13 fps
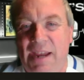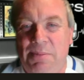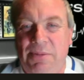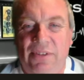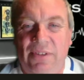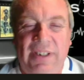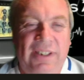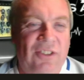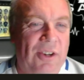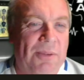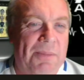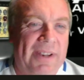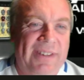absolutely.
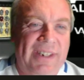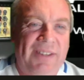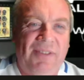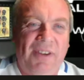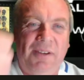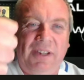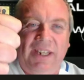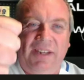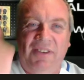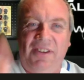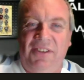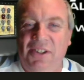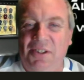Chip as evening
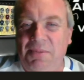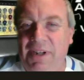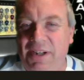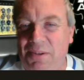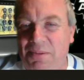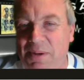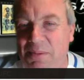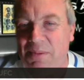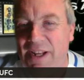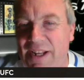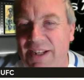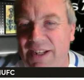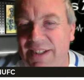to you, mate. Hope you're
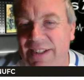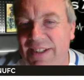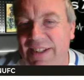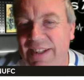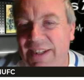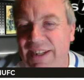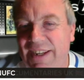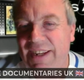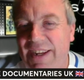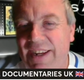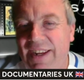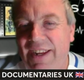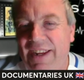well.
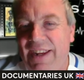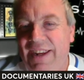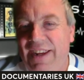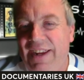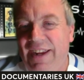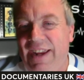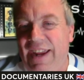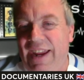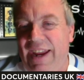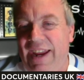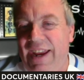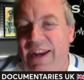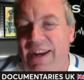
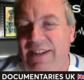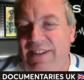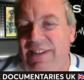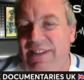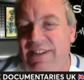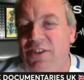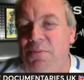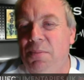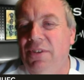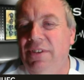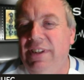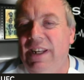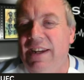And he says it's
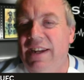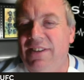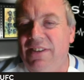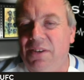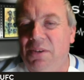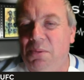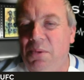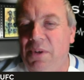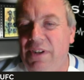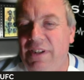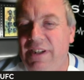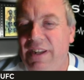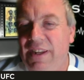Monty Lexter's at
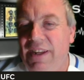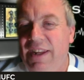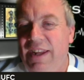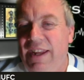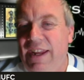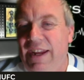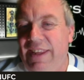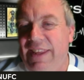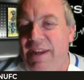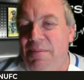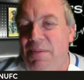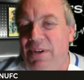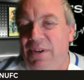work. Hi
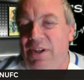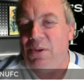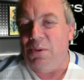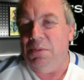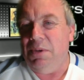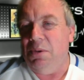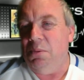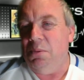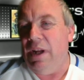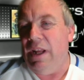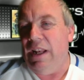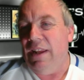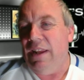there, Monty. Hope you're
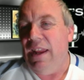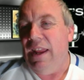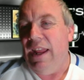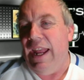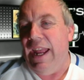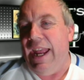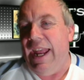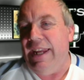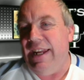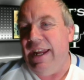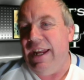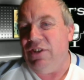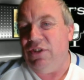well.
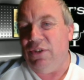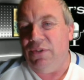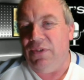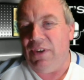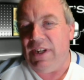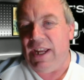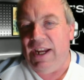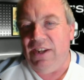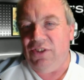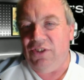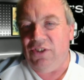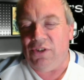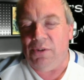Yeah, so for guys just